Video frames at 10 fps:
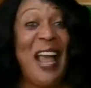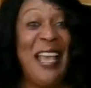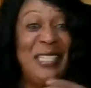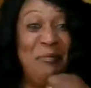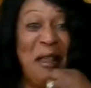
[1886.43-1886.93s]

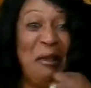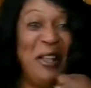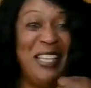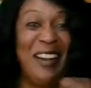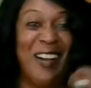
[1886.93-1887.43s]
I smell
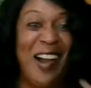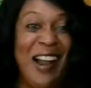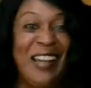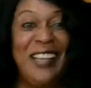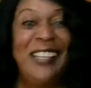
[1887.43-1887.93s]
all the
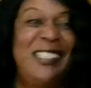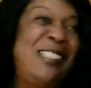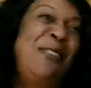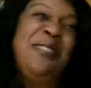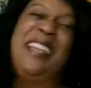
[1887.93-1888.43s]
garlic and
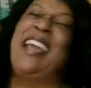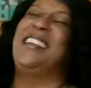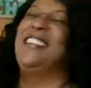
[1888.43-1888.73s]
stuff that I